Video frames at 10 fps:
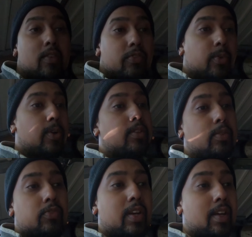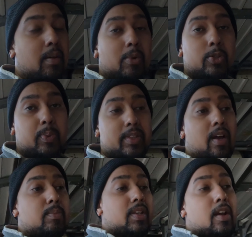and forth fitting it multiple
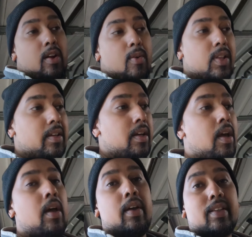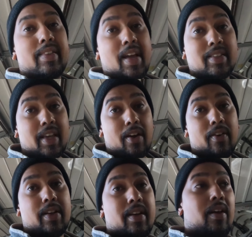times and I, I really it's nice out
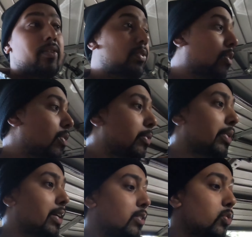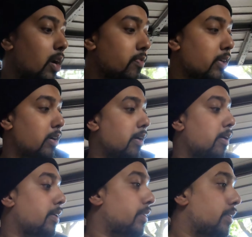right now so I really would like to drive the
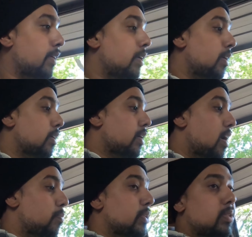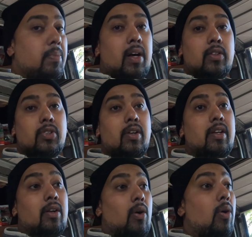car and kind of put some miles on
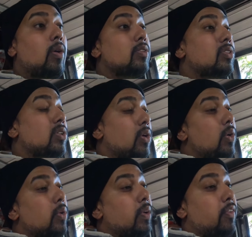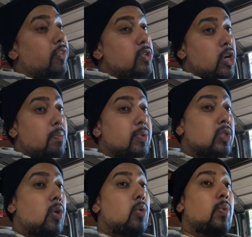it also in a future
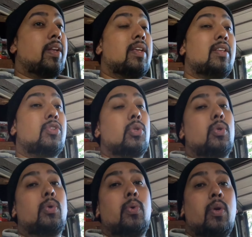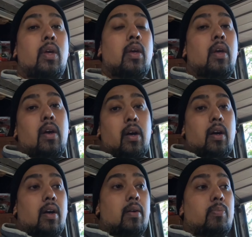episode we need to
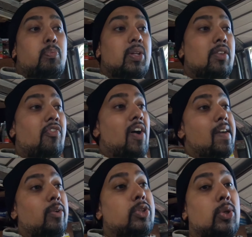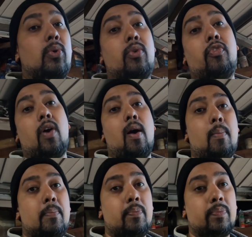uh, put the final tune from
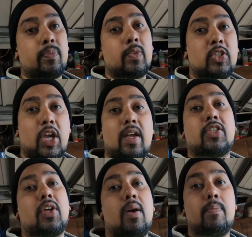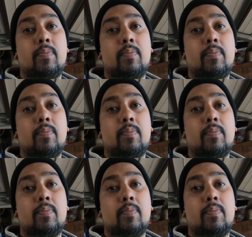JHM